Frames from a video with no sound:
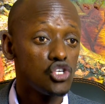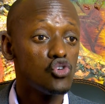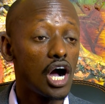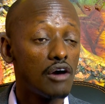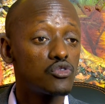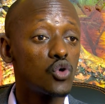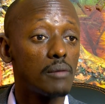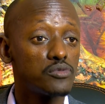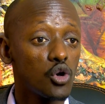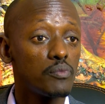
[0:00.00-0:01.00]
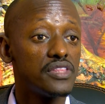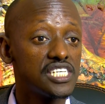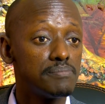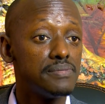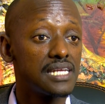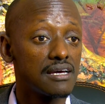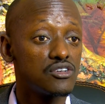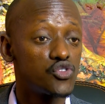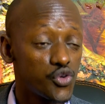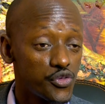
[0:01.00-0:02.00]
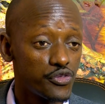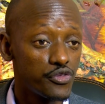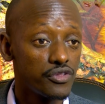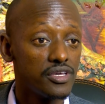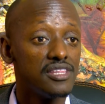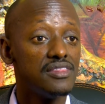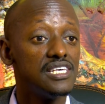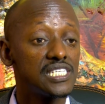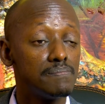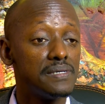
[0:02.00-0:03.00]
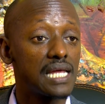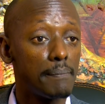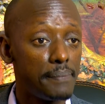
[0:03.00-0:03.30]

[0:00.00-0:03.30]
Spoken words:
You have to absorb this bitter truth, this bitter